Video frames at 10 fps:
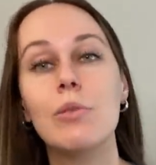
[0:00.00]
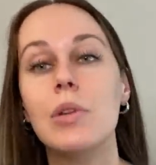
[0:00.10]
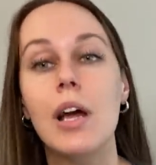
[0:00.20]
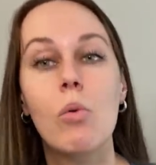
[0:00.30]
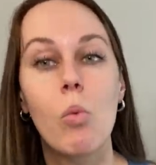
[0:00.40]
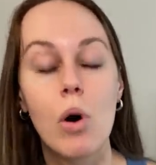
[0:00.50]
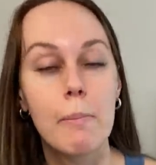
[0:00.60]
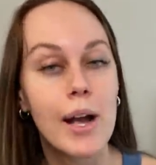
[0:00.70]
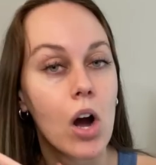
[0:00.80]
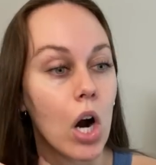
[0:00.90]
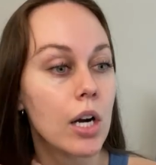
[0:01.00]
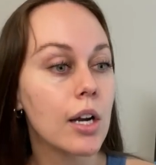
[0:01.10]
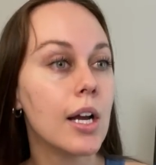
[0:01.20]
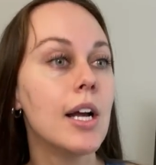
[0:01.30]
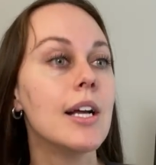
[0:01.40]
It would like warm my heart
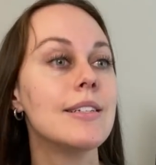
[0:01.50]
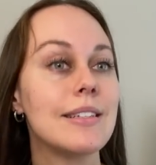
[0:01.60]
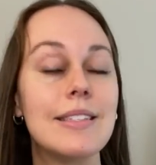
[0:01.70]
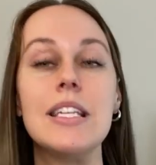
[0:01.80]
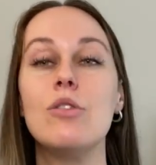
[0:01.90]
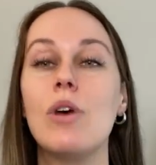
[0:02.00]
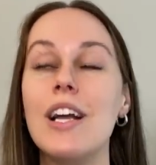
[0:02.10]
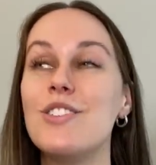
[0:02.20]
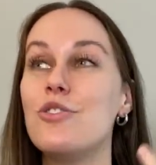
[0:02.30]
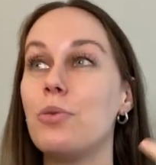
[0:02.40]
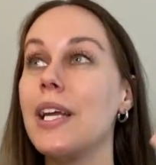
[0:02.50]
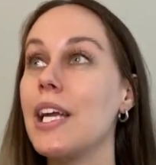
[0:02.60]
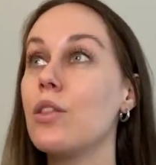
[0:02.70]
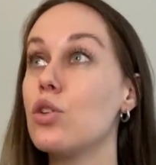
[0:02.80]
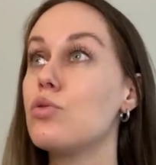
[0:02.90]
to see you guys
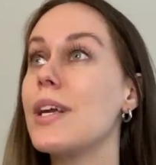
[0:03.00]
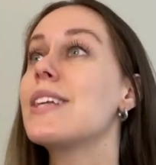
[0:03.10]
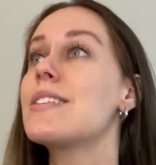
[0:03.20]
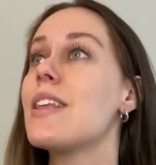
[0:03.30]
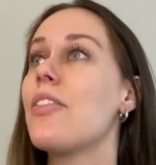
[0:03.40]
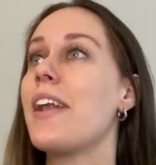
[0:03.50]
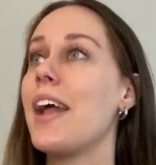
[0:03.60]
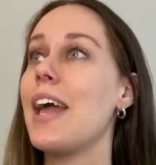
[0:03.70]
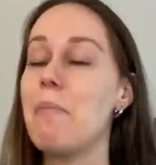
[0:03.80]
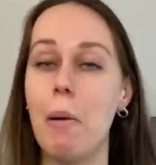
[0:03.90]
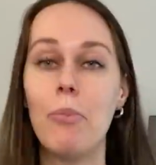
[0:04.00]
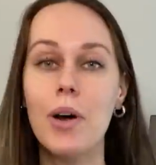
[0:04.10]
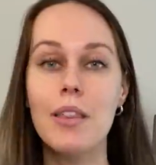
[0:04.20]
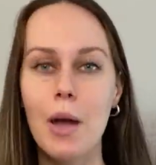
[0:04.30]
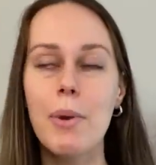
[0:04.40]
drinking the drinks that I came up with.